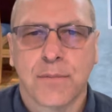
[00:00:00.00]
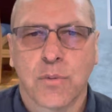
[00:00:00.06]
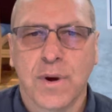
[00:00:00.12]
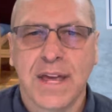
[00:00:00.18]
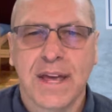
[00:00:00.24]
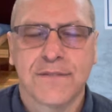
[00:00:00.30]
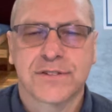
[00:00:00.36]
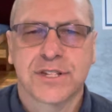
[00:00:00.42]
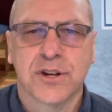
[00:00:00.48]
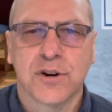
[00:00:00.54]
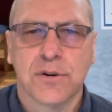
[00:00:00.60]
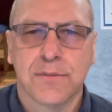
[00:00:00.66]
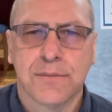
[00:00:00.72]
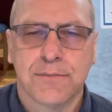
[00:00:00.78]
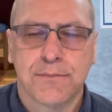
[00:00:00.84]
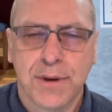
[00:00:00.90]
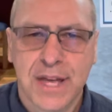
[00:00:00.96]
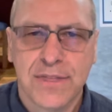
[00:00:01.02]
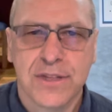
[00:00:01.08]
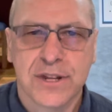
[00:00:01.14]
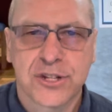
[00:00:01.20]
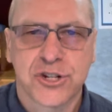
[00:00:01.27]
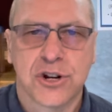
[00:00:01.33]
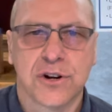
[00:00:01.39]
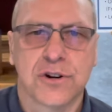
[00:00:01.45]
we have still been the
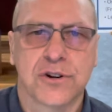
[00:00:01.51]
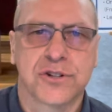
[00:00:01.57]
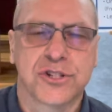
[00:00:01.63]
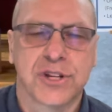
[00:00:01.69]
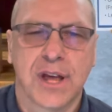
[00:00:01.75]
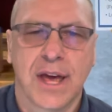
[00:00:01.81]
church,